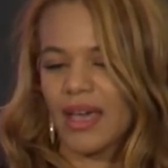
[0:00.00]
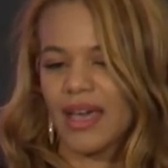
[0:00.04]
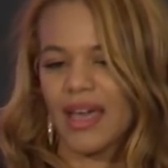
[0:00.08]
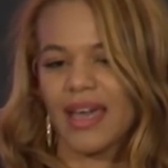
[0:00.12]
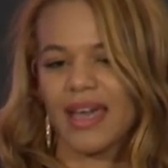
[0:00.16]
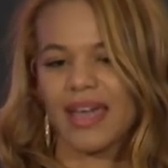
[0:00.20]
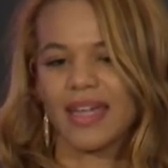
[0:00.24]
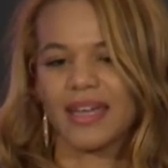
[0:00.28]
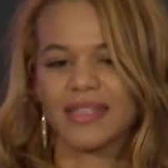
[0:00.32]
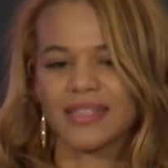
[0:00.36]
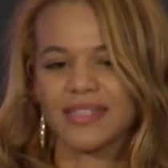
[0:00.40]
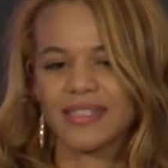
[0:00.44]

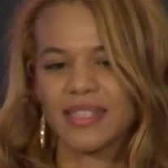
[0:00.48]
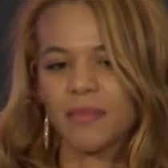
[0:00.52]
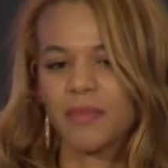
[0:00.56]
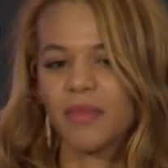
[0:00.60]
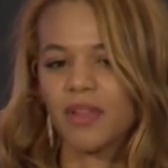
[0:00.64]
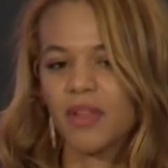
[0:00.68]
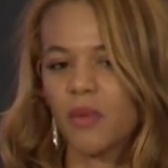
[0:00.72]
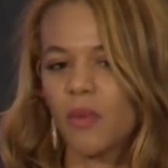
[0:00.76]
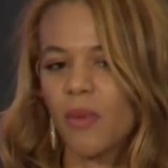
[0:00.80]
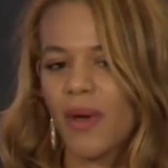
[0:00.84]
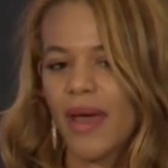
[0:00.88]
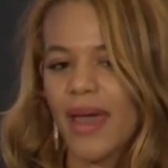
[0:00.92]
In a
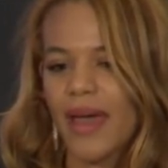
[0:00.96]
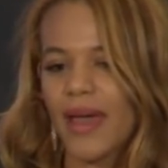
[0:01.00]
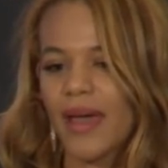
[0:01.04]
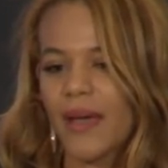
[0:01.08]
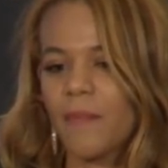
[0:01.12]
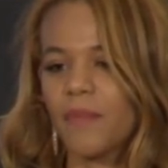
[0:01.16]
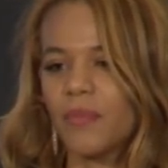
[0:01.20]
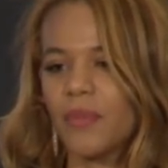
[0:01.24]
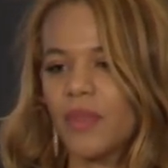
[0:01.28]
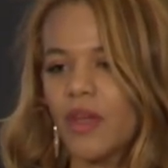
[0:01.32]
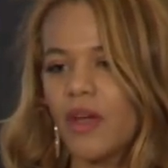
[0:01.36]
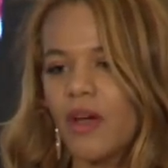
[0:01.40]
similar
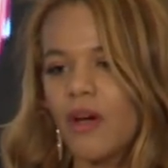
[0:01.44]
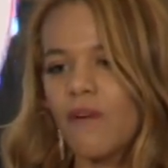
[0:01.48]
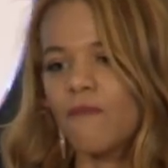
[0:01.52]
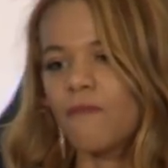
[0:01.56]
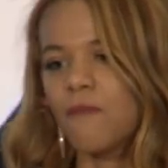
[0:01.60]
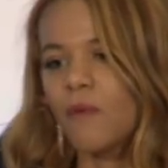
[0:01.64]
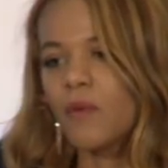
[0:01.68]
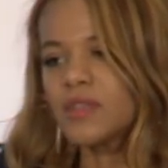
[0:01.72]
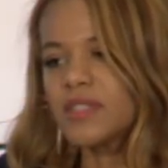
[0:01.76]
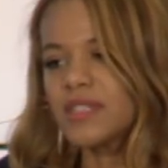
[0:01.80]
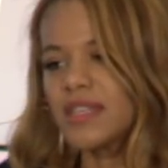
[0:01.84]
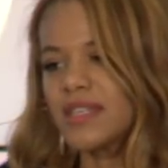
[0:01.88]
way,
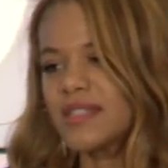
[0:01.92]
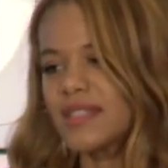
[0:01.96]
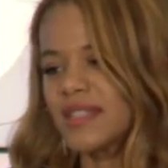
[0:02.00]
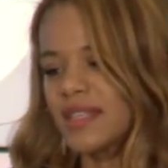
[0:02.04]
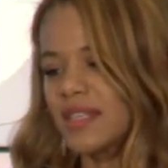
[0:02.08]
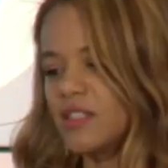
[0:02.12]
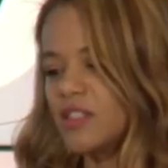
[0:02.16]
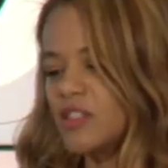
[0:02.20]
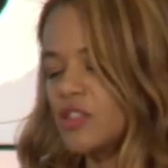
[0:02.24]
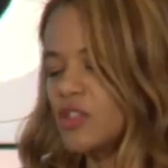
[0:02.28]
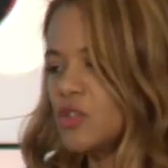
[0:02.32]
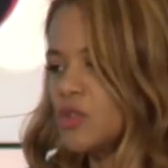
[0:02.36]
forces
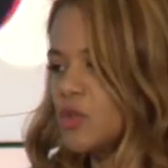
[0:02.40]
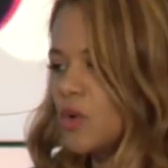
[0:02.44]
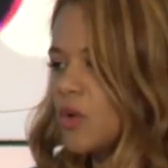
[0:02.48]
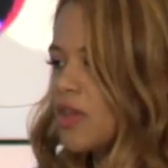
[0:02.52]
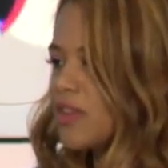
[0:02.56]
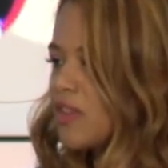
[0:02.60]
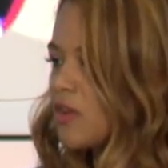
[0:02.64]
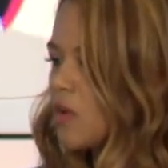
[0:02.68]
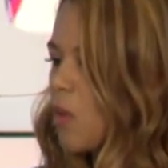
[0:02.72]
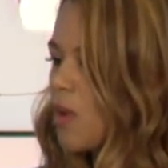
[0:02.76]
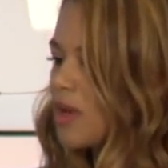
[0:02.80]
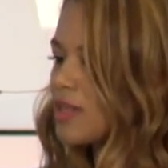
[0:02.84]

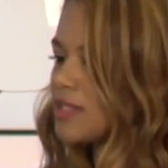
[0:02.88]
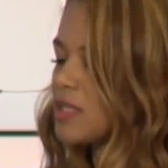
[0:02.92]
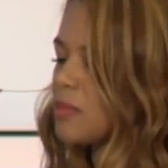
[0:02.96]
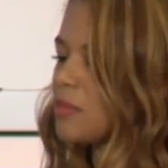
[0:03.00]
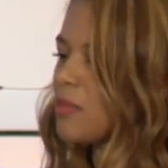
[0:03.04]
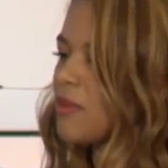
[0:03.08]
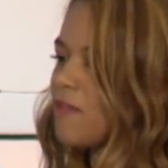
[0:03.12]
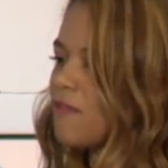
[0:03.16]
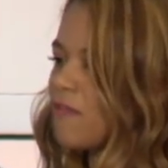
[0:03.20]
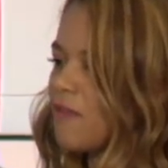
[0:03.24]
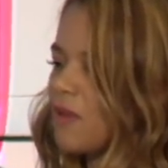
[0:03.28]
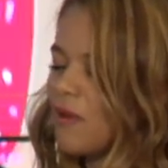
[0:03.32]

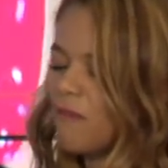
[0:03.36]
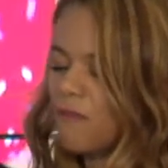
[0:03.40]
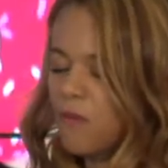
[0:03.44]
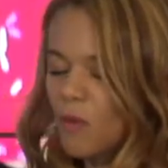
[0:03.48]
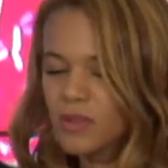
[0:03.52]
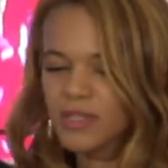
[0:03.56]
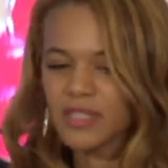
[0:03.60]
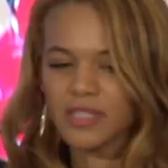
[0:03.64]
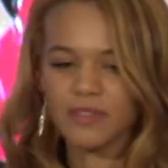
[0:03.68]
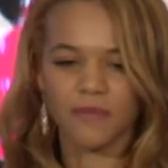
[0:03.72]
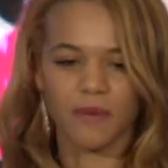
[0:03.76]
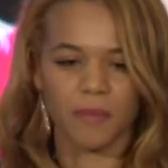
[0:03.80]

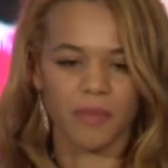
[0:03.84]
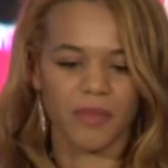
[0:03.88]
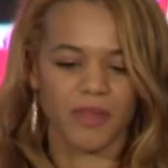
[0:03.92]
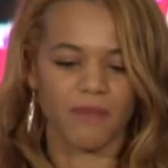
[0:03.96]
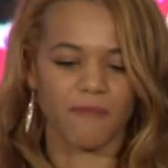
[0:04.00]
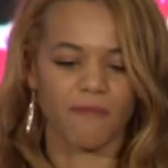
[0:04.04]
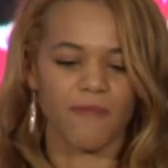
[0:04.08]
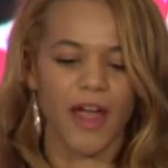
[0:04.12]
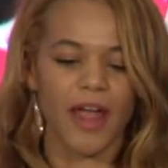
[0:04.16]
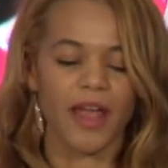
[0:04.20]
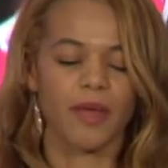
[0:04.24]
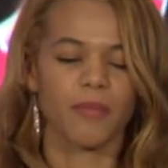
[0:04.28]
from the
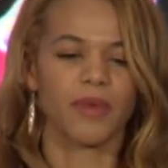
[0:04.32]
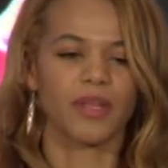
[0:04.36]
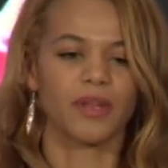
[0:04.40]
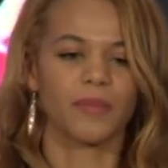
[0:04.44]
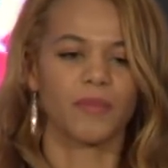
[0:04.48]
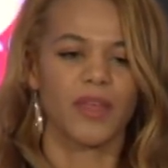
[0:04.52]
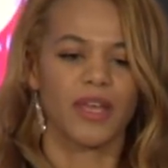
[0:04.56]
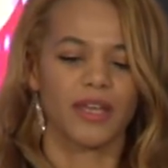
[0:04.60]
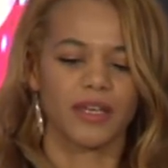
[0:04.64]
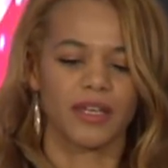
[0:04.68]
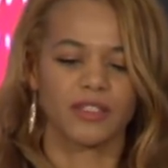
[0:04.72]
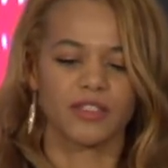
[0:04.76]
environment
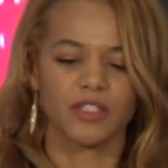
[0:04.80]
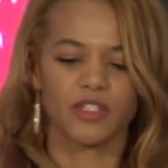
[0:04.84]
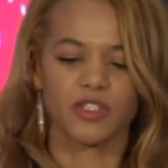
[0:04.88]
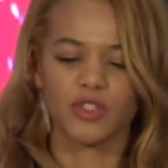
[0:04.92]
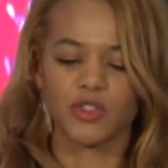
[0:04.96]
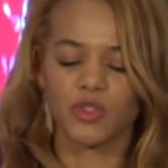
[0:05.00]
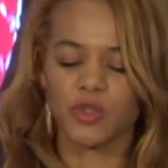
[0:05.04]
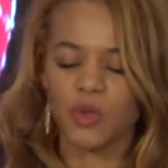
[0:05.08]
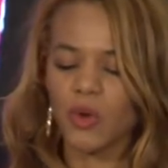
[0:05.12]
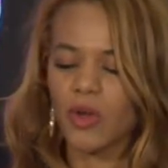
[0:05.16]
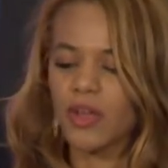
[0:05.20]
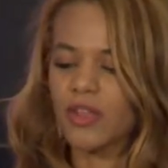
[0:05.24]
can
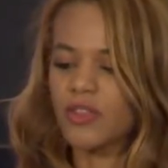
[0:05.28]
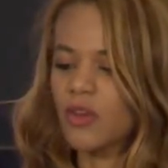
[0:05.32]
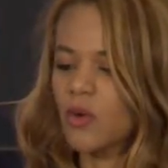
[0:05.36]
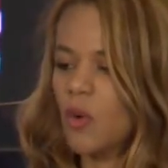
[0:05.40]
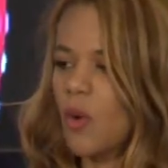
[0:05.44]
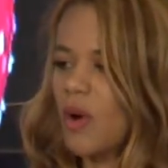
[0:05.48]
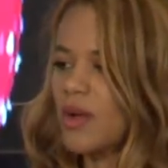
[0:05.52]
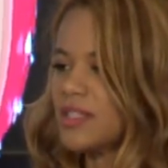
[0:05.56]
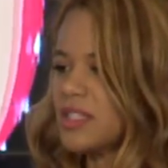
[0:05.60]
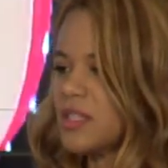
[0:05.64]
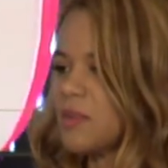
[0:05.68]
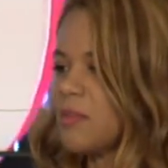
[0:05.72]
destroy the
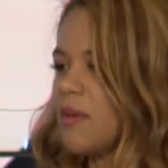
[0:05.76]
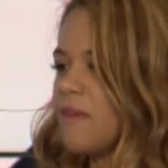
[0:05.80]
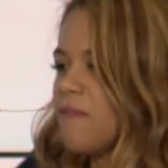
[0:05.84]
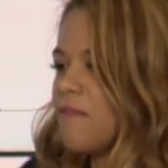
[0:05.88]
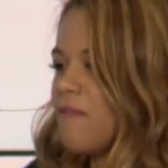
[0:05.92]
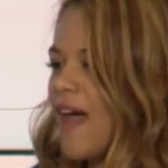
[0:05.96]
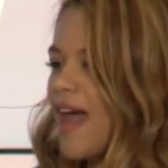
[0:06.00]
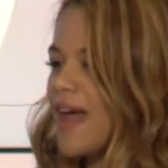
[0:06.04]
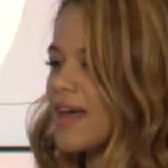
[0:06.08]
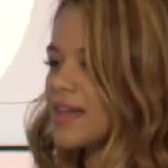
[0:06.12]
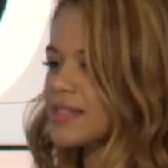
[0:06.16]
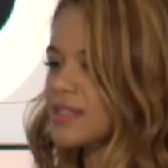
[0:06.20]
quantum
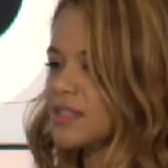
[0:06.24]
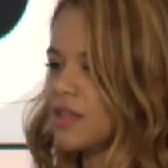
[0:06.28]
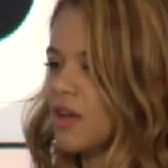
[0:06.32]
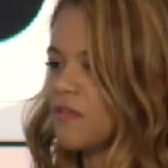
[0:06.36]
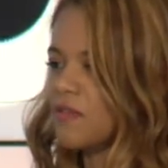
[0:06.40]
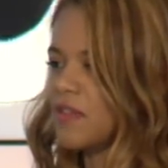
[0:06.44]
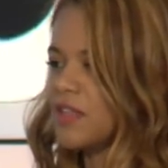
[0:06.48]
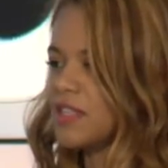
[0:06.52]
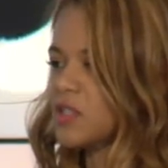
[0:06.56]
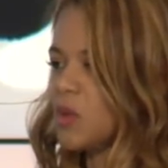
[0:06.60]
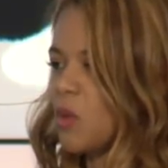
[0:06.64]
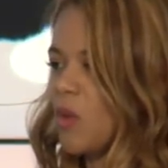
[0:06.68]
effects of
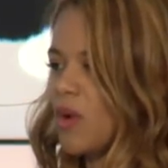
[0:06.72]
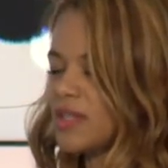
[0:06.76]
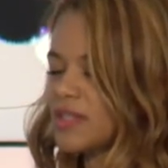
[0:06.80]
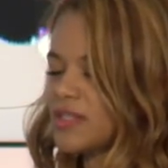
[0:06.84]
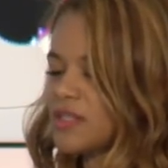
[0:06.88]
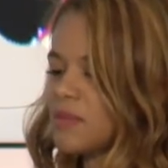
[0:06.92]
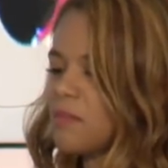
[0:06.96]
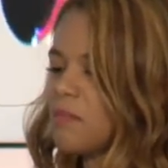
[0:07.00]
these quantum